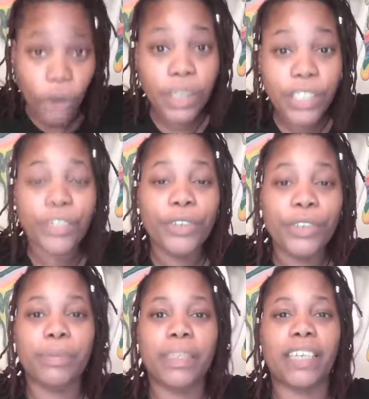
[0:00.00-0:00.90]

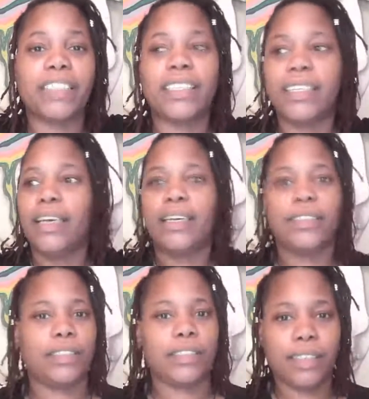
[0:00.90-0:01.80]
huge because
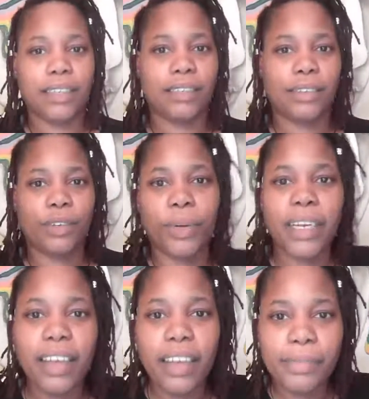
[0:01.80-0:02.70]
she's the
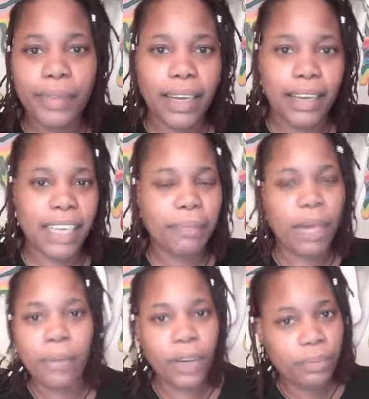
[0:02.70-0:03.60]
queen of hip
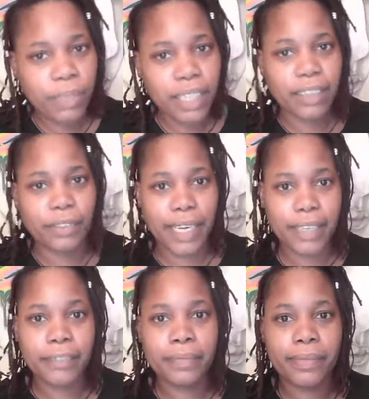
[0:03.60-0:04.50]
hop and R&B, right?